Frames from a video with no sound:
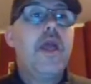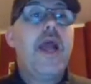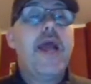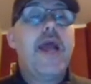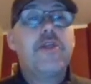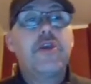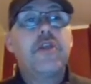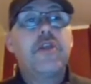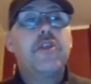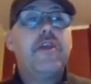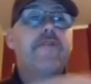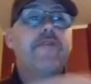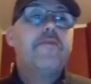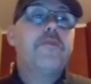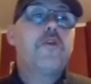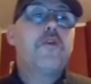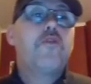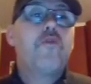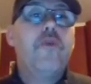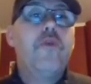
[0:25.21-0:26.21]
As you can see from
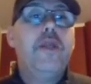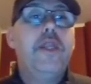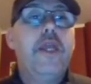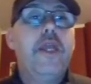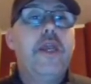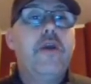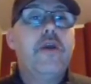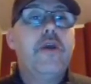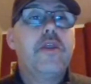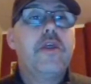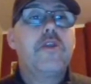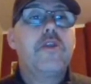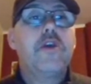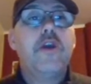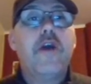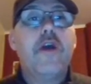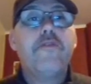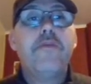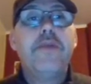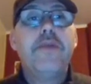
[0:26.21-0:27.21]
the screen here, it says
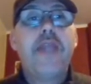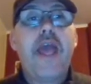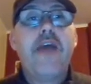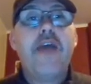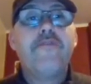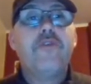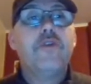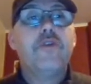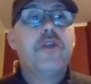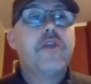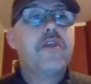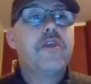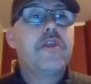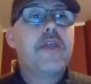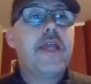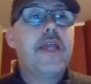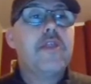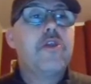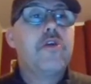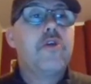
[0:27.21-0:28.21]
government effort to
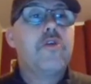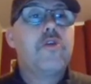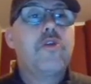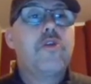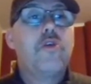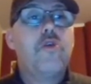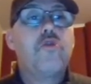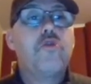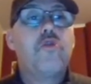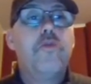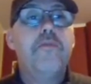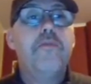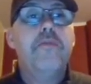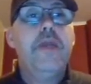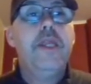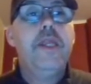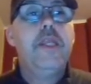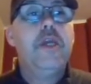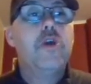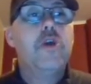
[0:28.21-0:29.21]
censor social
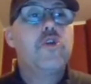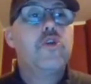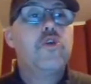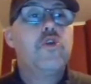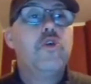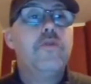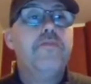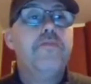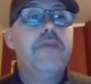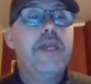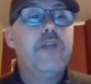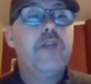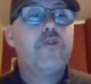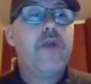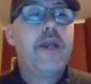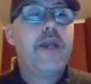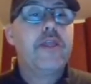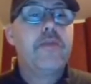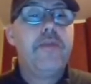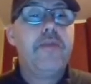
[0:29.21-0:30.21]
media should be
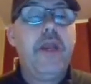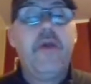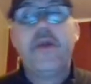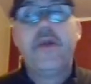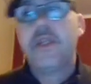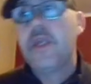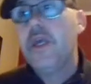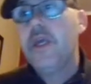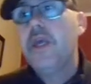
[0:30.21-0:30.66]
transparent.